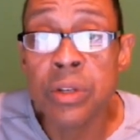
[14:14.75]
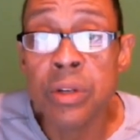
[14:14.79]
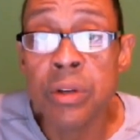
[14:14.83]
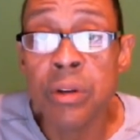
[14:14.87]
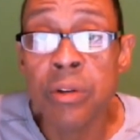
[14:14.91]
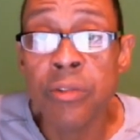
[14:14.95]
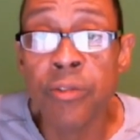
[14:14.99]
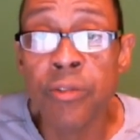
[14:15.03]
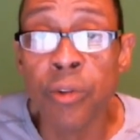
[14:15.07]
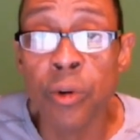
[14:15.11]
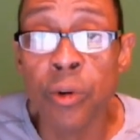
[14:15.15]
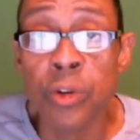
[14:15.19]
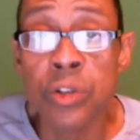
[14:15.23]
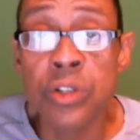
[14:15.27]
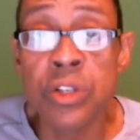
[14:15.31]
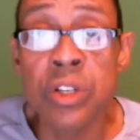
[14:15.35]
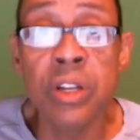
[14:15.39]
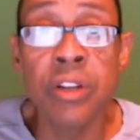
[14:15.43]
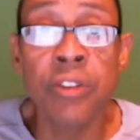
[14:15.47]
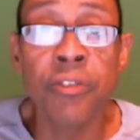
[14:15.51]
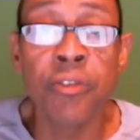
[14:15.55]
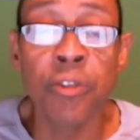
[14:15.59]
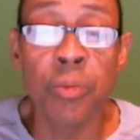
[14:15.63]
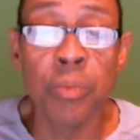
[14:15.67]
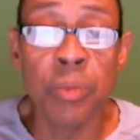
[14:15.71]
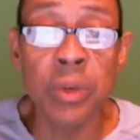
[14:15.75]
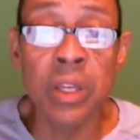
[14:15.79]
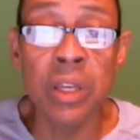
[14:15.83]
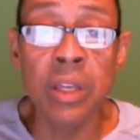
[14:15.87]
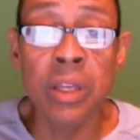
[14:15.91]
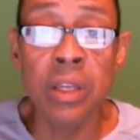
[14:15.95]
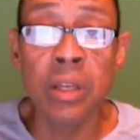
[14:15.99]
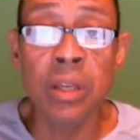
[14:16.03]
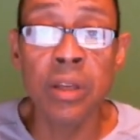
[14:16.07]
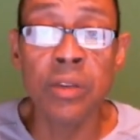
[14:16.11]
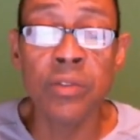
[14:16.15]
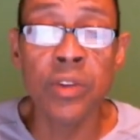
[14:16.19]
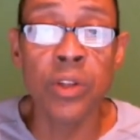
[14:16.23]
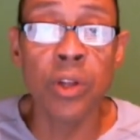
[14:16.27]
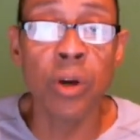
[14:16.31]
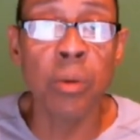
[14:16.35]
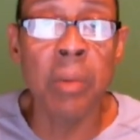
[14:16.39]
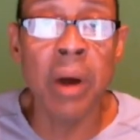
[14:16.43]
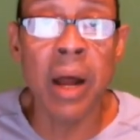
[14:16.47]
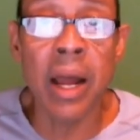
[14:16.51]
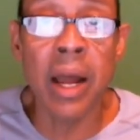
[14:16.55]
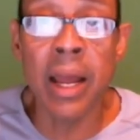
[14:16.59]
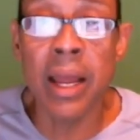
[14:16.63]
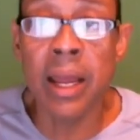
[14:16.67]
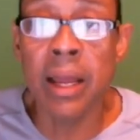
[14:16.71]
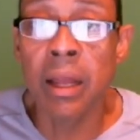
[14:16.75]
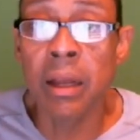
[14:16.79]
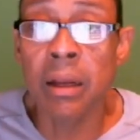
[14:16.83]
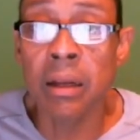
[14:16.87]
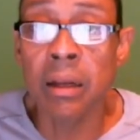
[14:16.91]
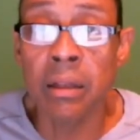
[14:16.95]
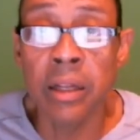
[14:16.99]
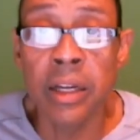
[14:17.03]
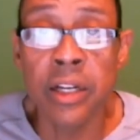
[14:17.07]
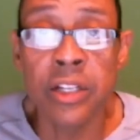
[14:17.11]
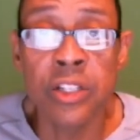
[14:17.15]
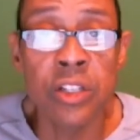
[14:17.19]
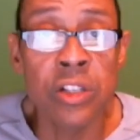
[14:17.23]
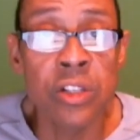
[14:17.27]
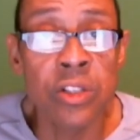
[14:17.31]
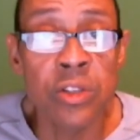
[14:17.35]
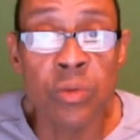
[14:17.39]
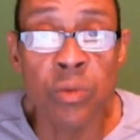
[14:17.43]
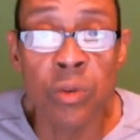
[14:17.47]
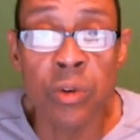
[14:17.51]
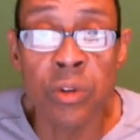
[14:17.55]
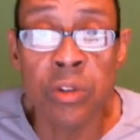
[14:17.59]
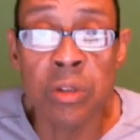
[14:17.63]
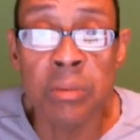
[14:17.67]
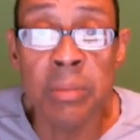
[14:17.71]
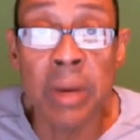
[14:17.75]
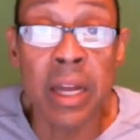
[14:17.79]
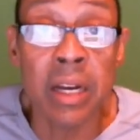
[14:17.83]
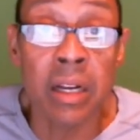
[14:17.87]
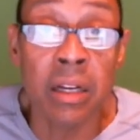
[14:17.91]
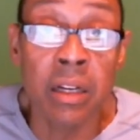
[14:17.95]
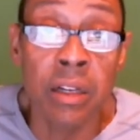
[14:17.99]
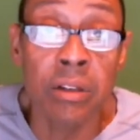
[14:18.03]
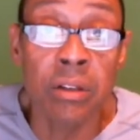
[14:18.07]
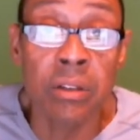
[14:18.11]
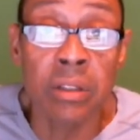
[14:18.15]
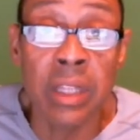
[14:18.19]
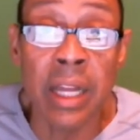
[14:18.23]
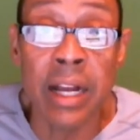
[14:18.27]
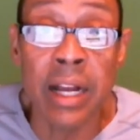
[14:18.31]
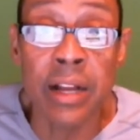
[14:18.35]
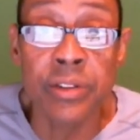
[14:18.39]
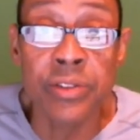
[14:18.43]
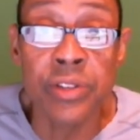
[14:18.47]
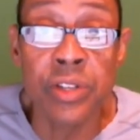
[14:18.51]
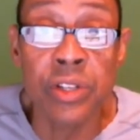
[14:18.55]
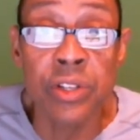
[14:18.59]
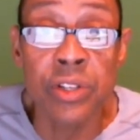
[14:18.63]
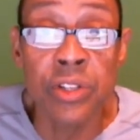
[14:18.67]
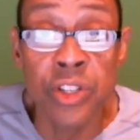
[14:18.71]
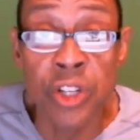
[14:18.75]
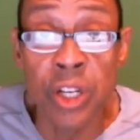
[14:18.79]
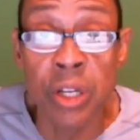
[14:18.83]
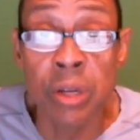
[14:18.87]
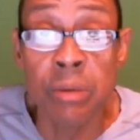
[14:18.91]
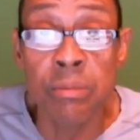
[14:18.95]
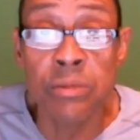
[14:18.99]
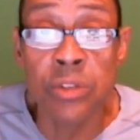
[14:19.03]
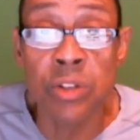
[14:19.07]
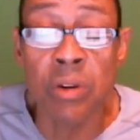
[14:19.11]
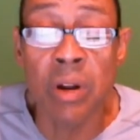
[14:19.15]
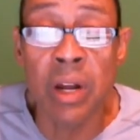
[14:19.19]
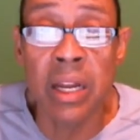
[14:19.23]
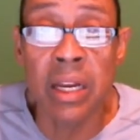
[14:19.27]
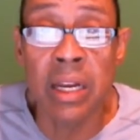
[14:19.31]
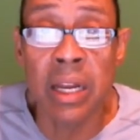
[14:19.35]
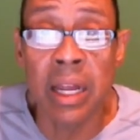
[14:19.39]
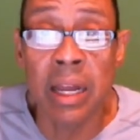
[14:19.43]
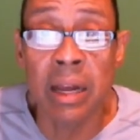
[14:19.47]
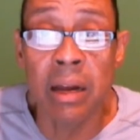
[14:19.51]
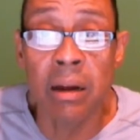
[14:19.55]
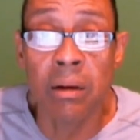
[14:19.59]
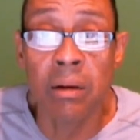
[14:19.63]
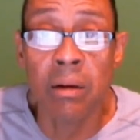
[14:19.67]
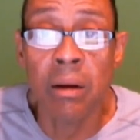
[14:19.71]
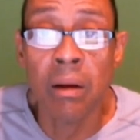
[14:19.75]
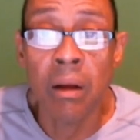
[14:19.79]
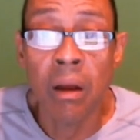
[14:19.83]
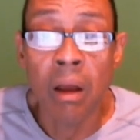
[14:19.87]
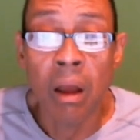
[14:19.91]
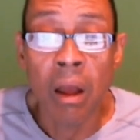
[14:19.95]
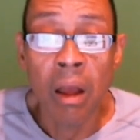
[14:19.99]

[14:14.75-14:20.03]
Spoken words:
Fortunately for me, even though my collection is worth about 100,000 gems right now,